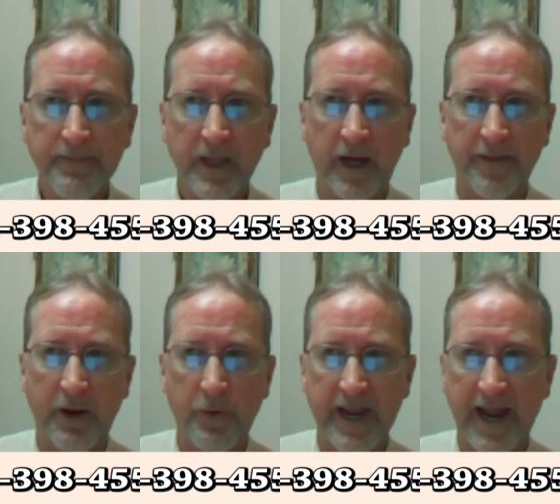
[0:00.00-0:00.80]
uh,
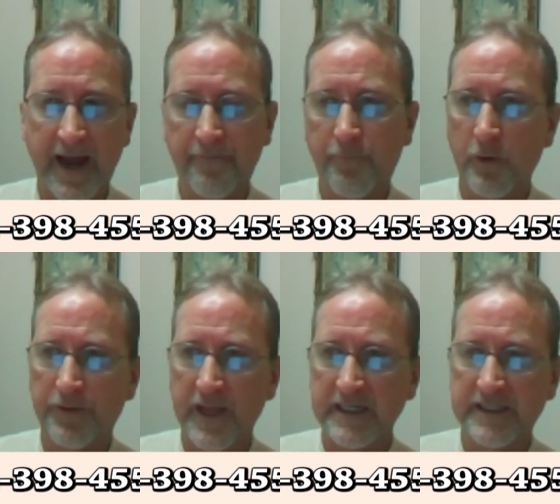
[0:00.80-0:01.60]
that we have with
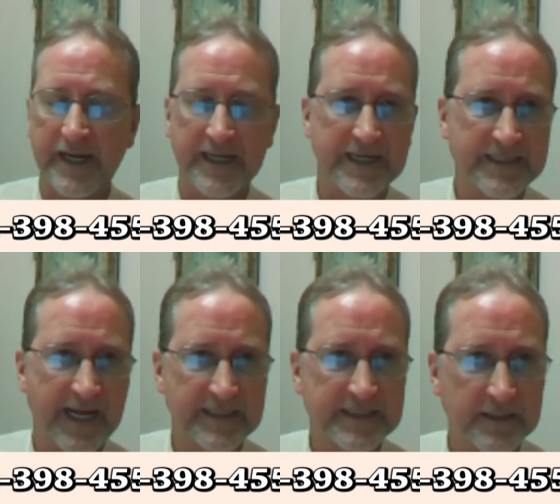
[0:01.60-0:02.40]
things like
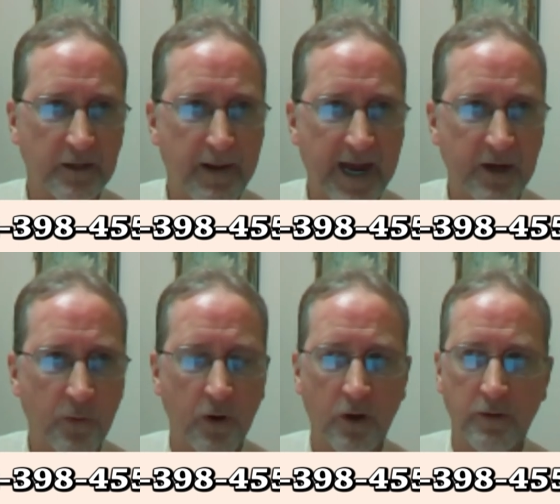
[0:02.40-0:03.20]
intestinal
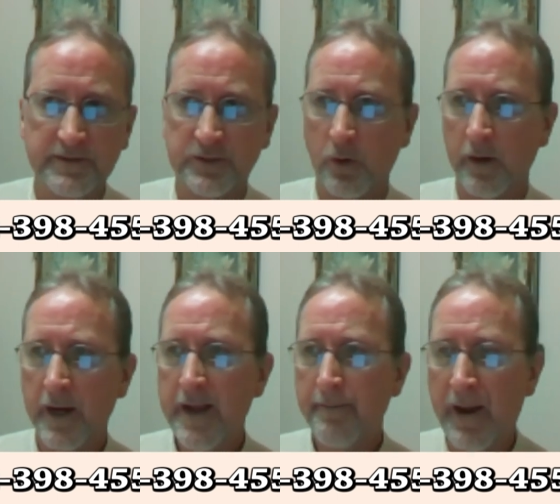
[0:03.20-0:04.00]
microbes or
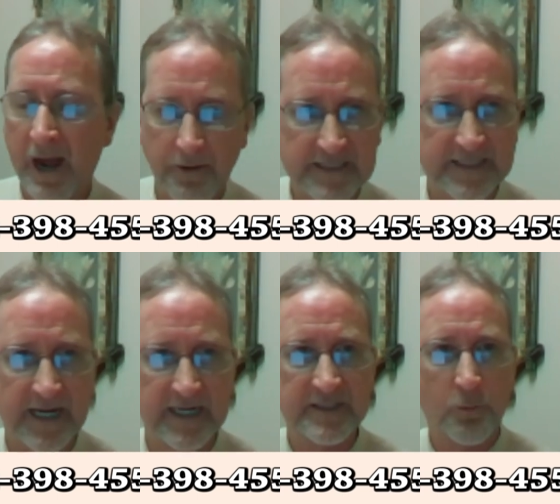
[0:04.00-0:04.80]

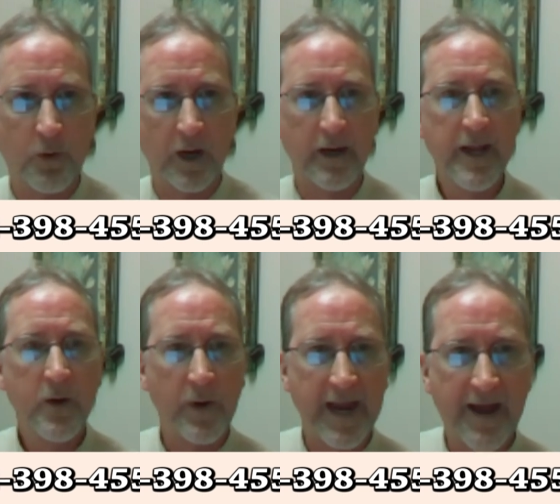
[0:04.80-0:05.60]
parasites, where
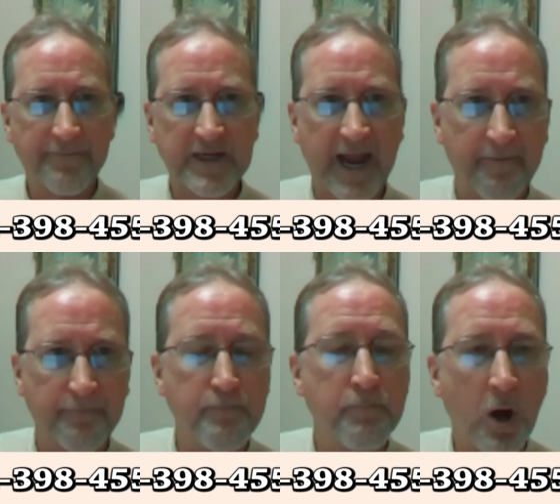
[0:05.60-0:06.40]
we have to have
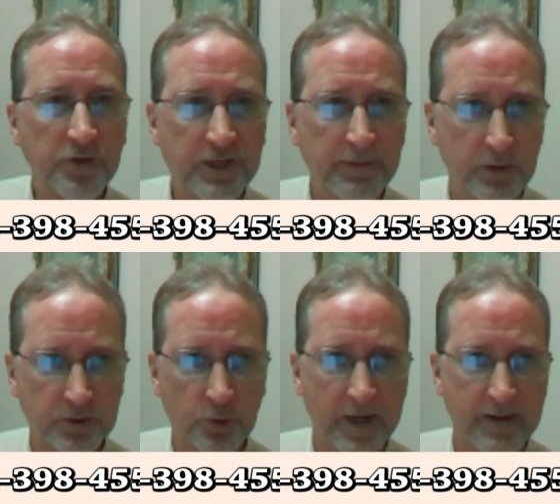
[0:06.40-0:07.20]
multiple
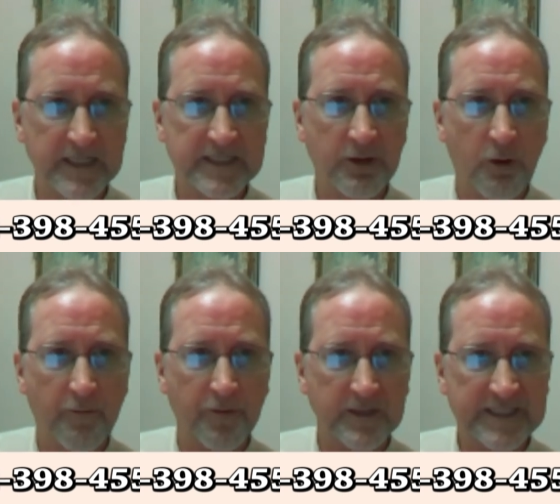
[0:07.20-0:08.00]
treatments
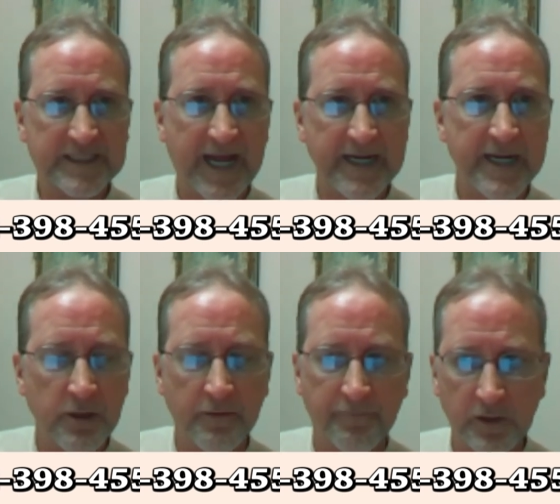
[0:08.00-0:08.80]
over set
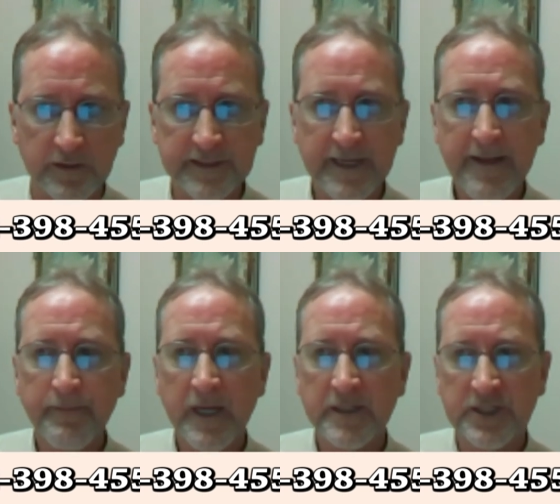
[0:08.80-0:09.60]
intervals
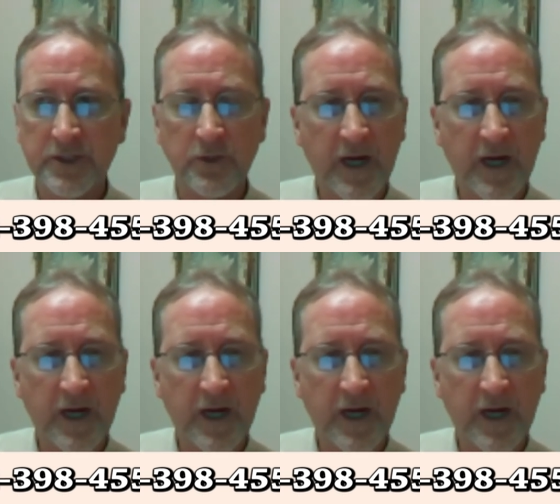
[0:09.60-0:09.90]
to